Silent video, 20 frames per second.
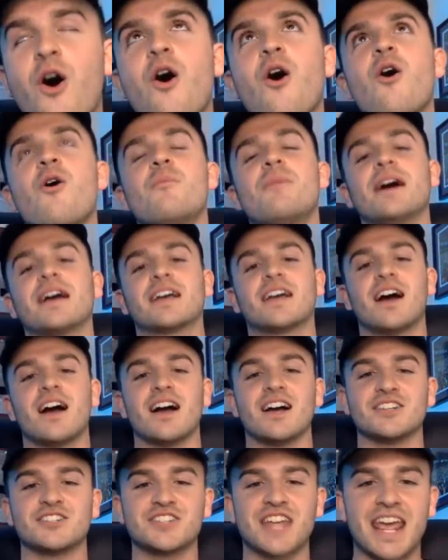oh my
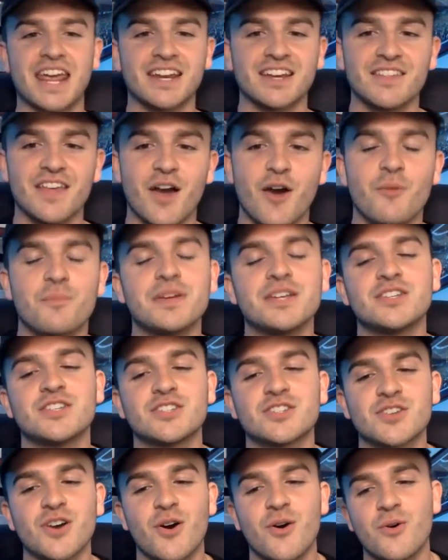gosh, Tana, that would be
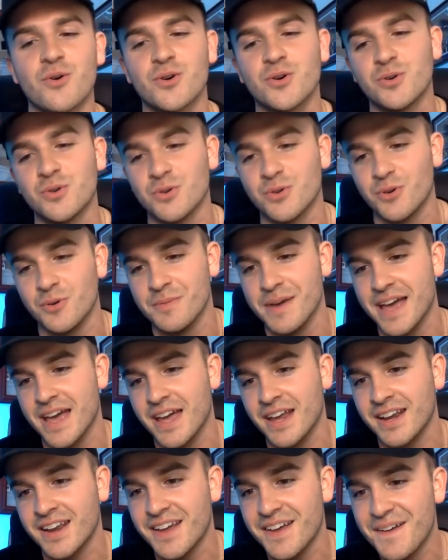so cool,
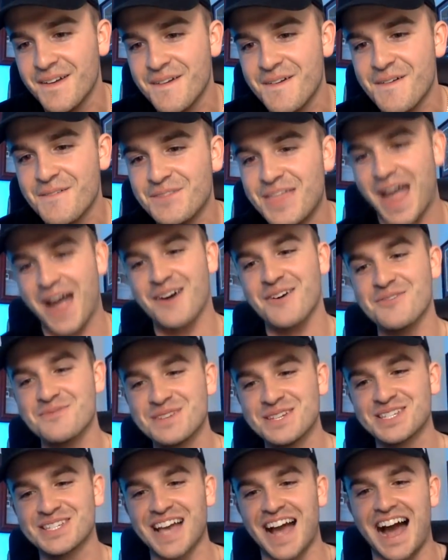man. That would
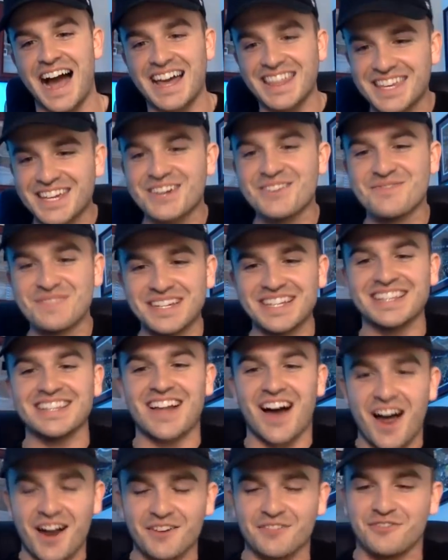be, I think it would be a
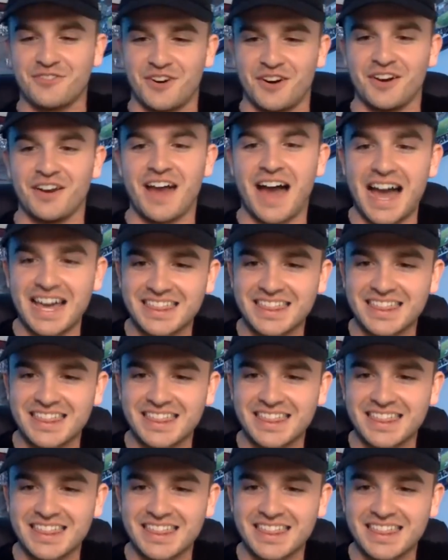lot of fun.